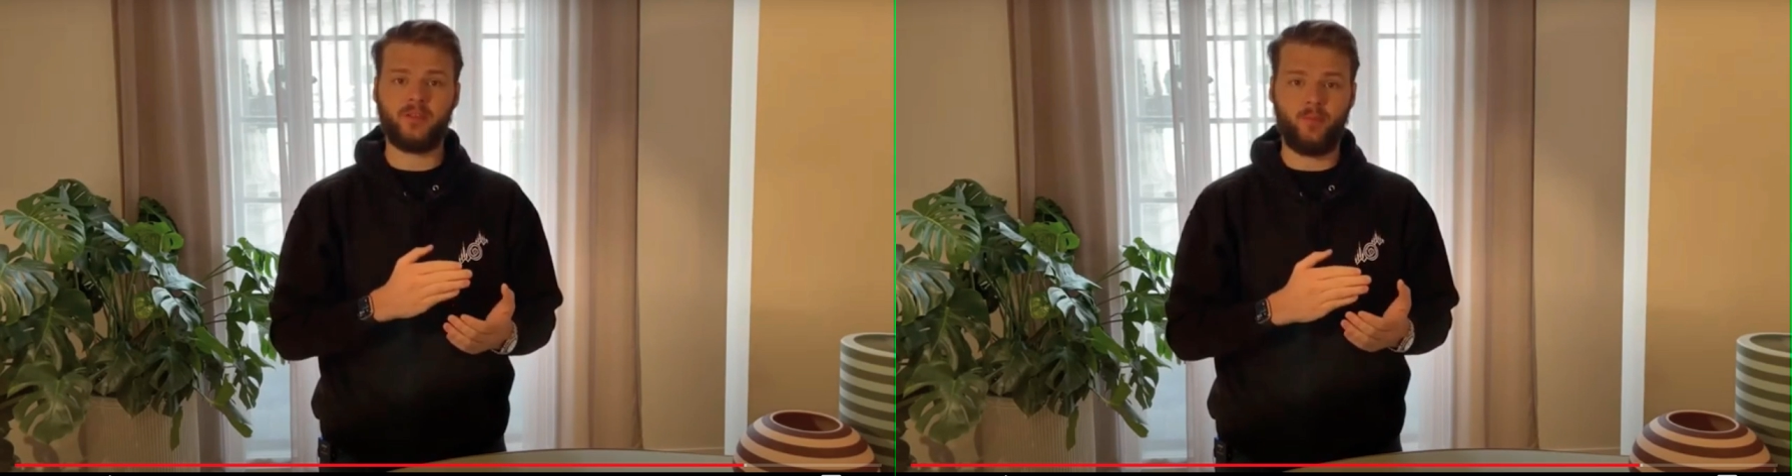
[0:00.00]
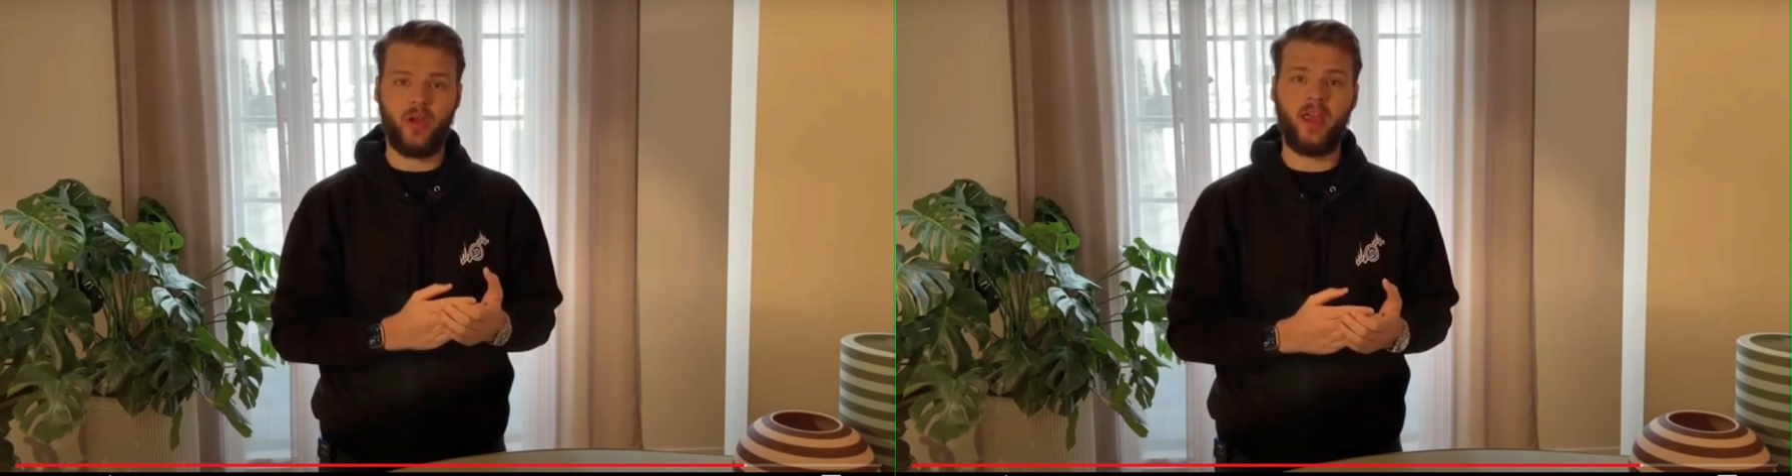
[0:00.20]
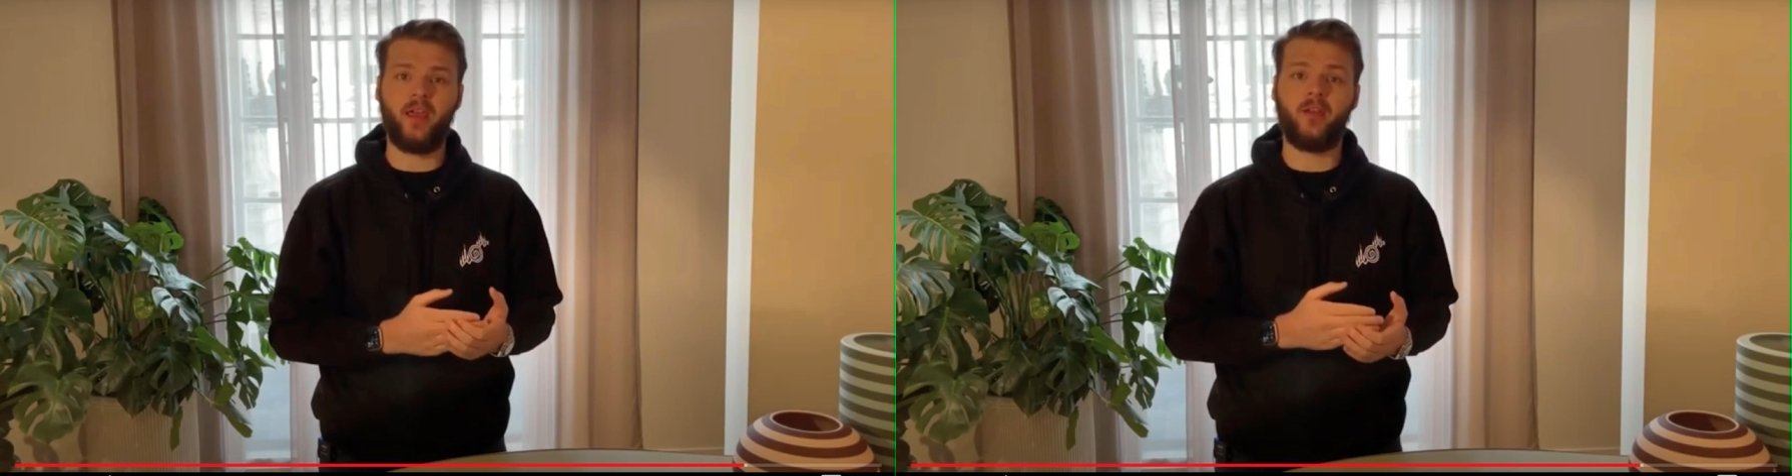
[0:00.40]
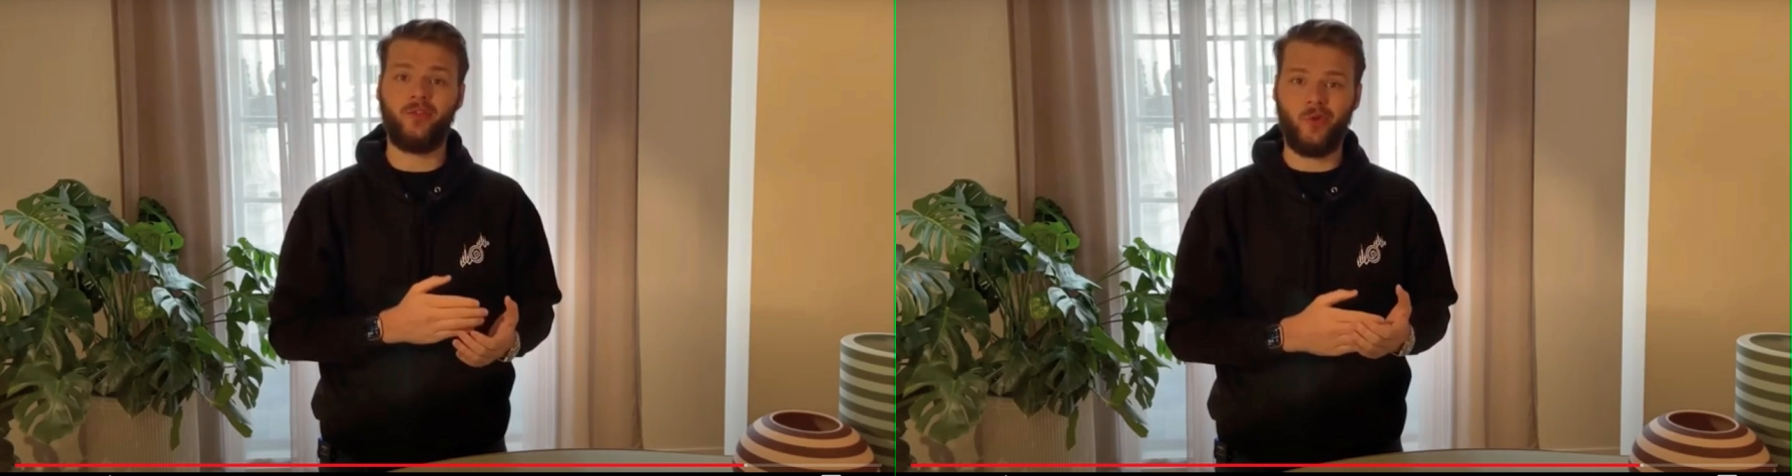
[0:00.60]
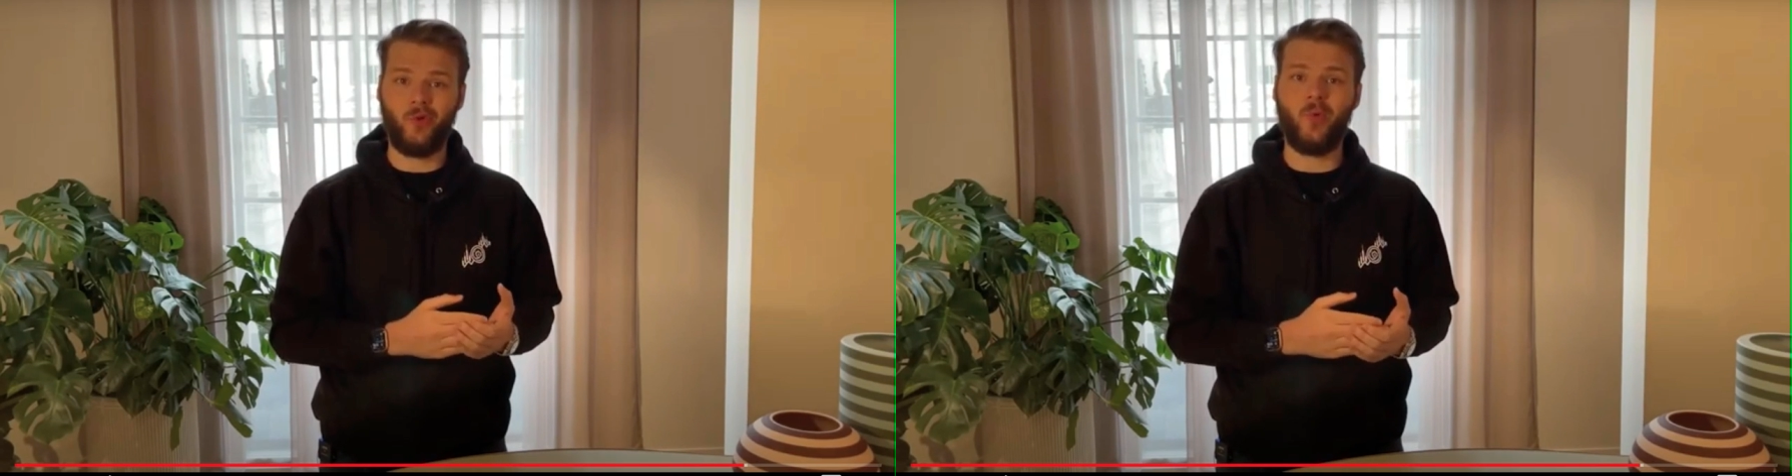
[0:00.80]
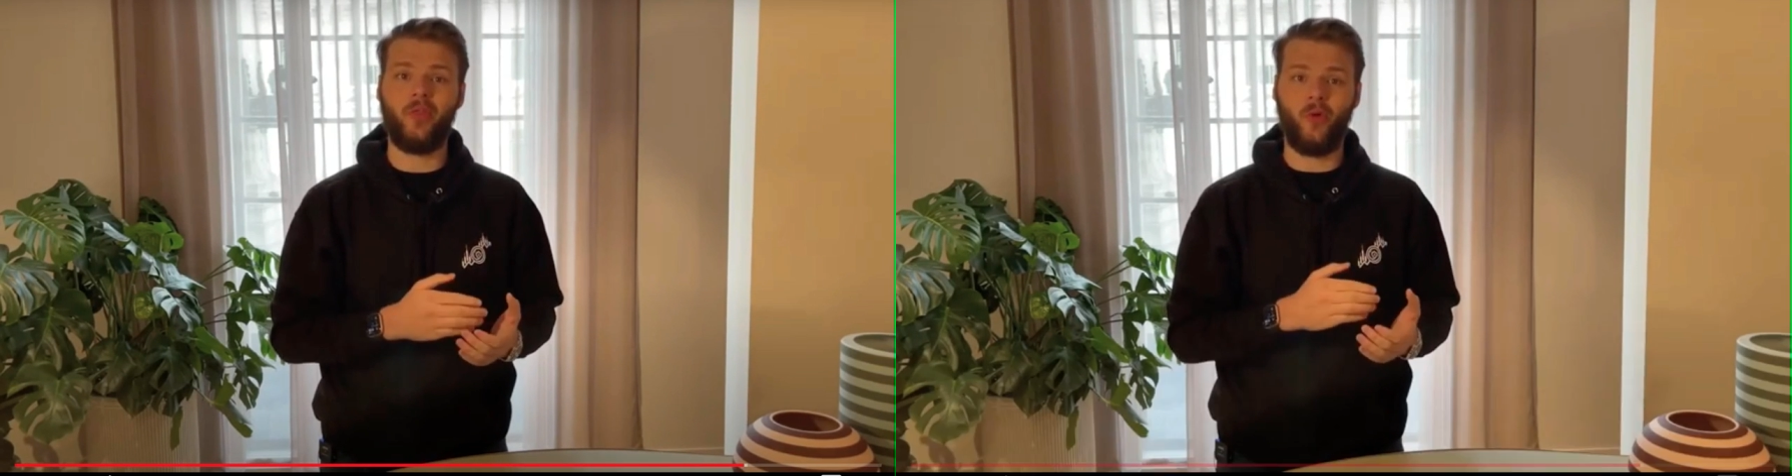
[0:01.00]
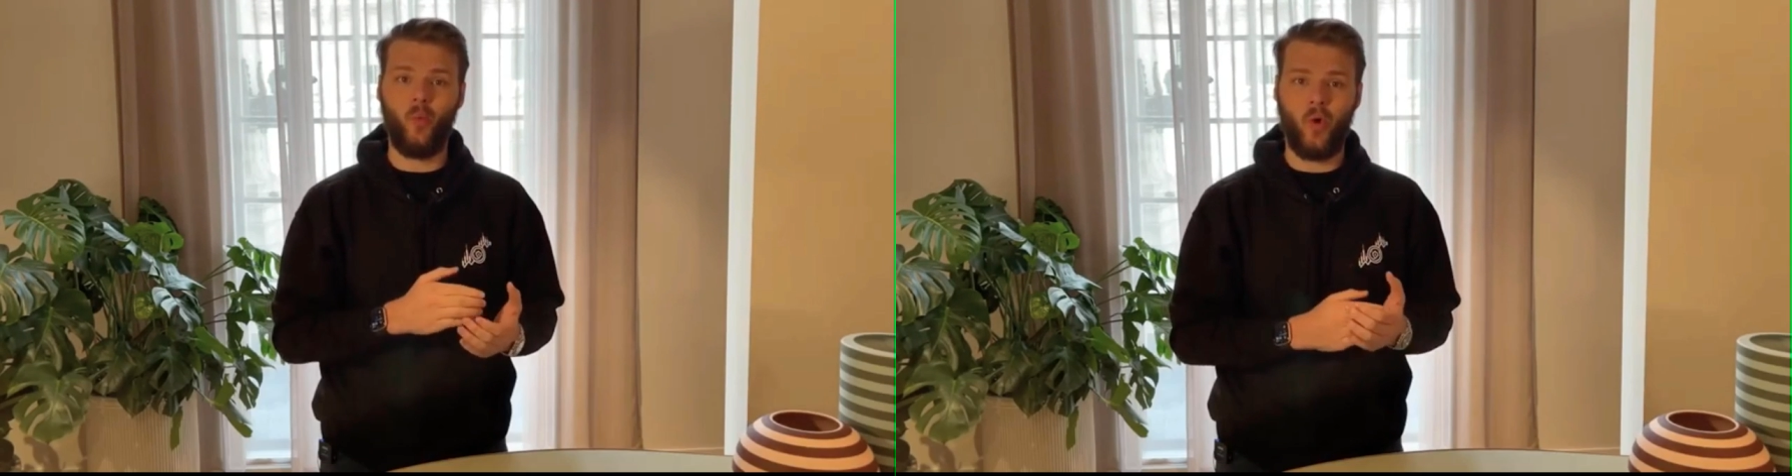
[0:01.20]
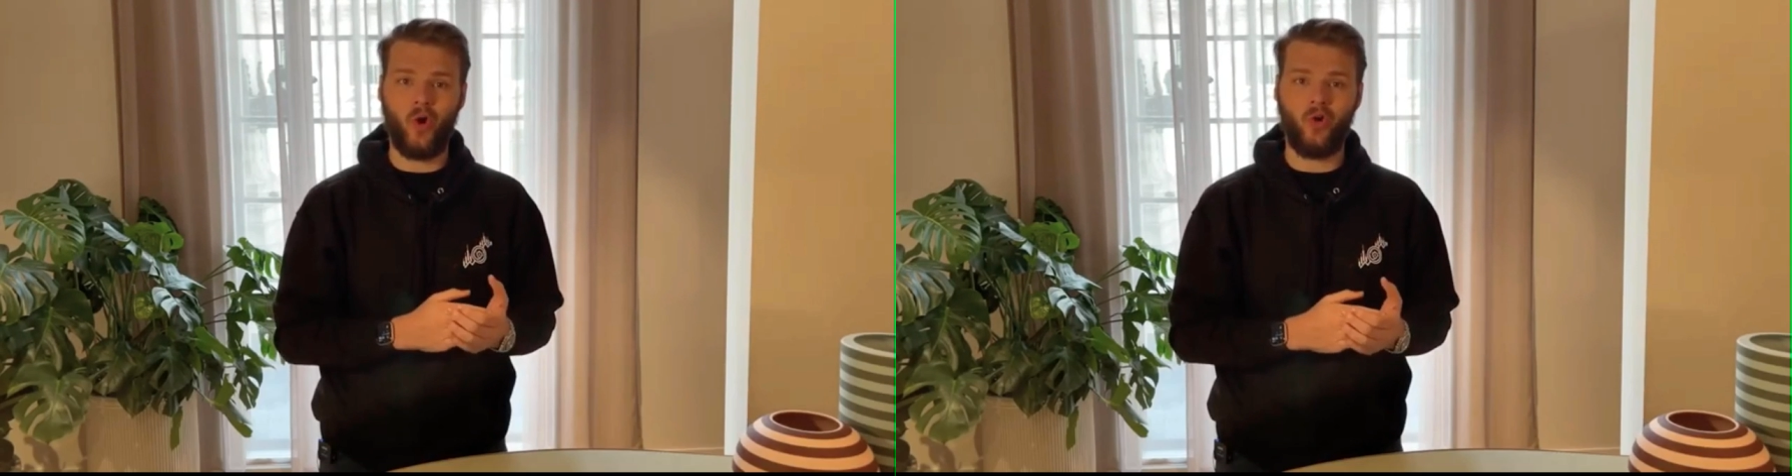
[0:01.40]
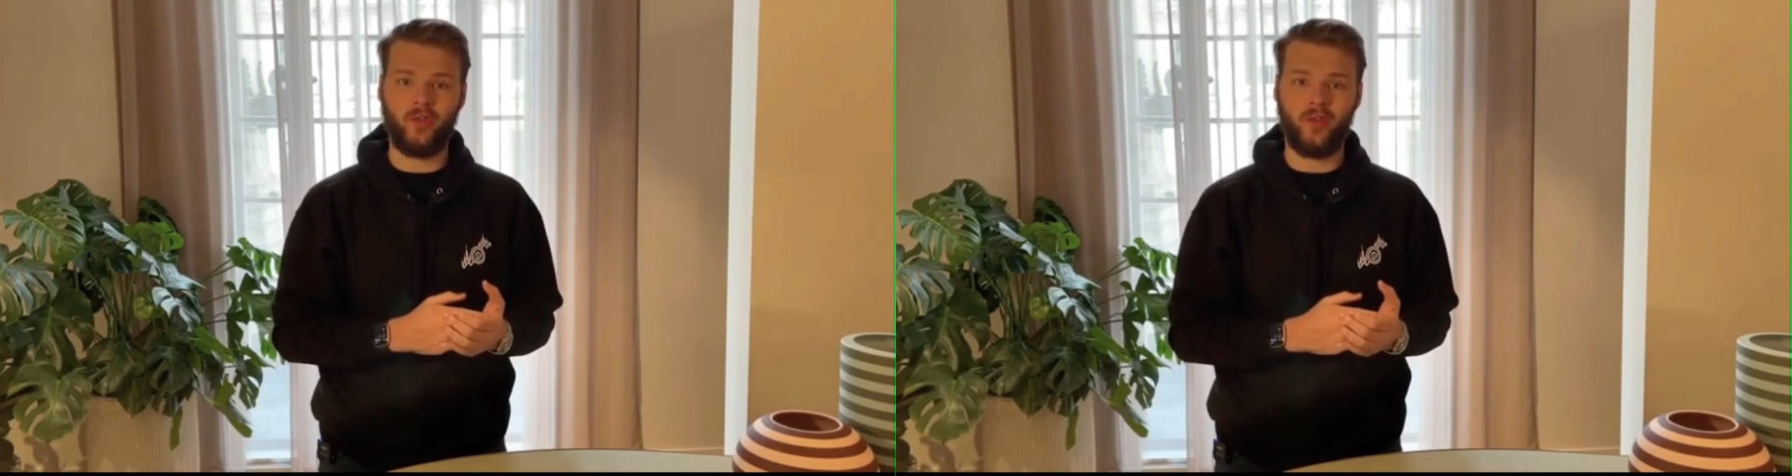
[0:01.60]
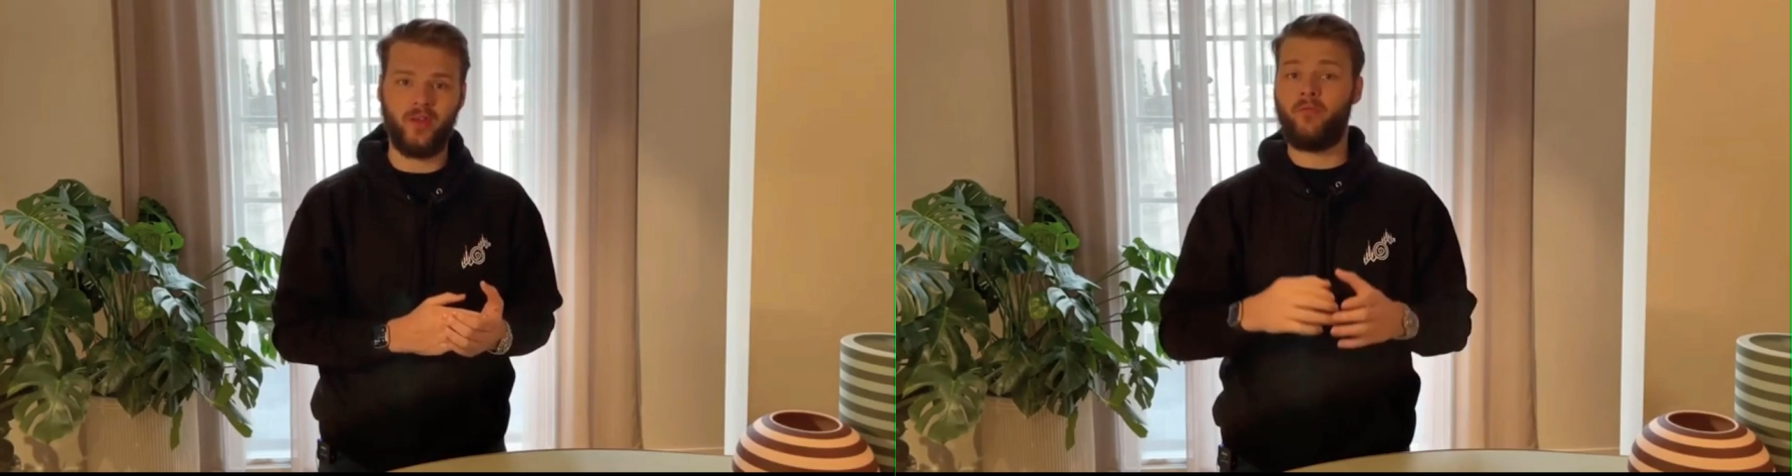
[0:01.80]
now they're going to be pretty much talking
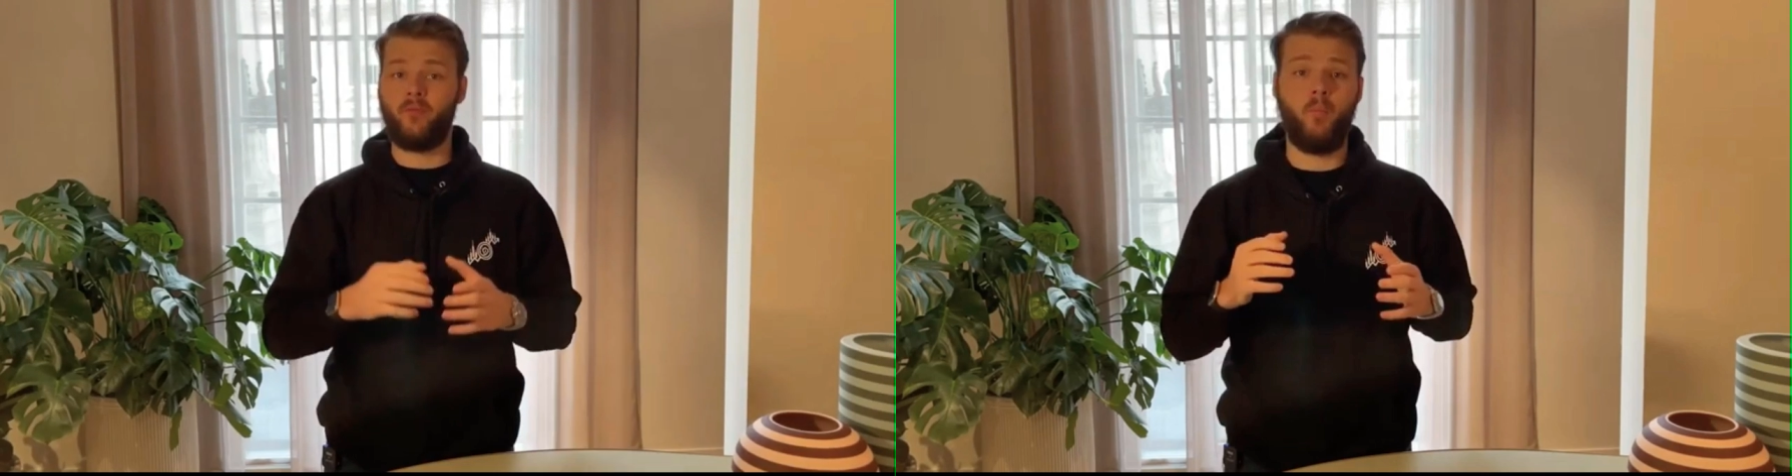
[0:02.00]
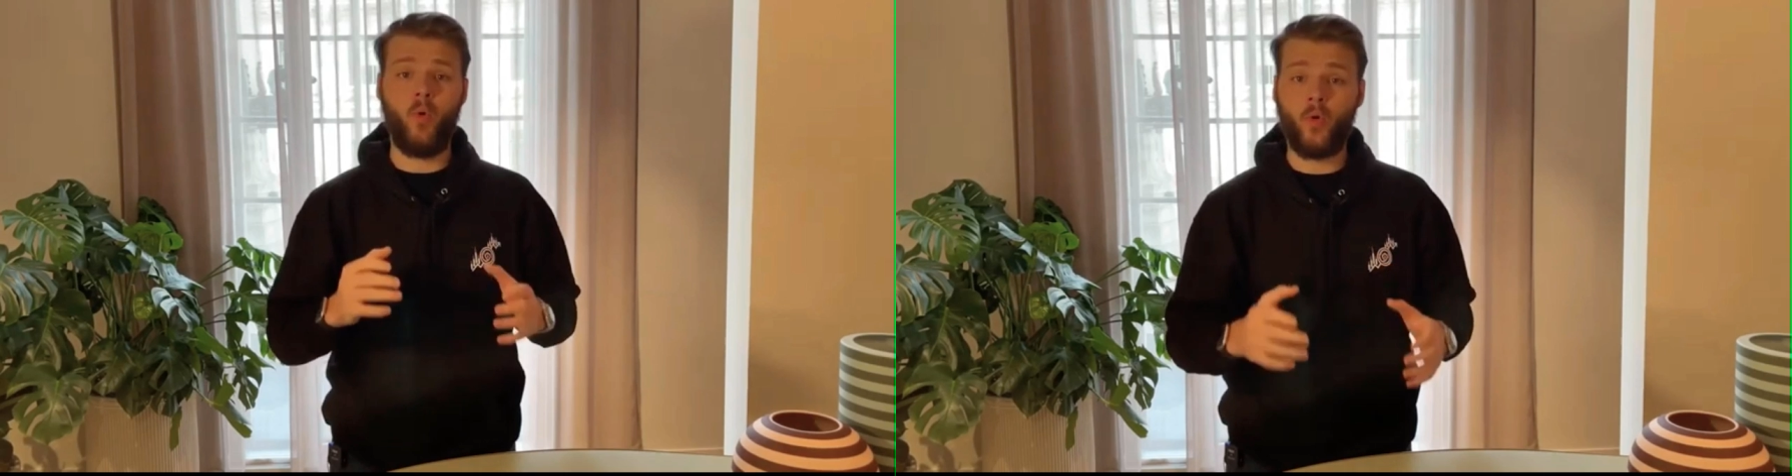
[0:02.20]
about the wallet.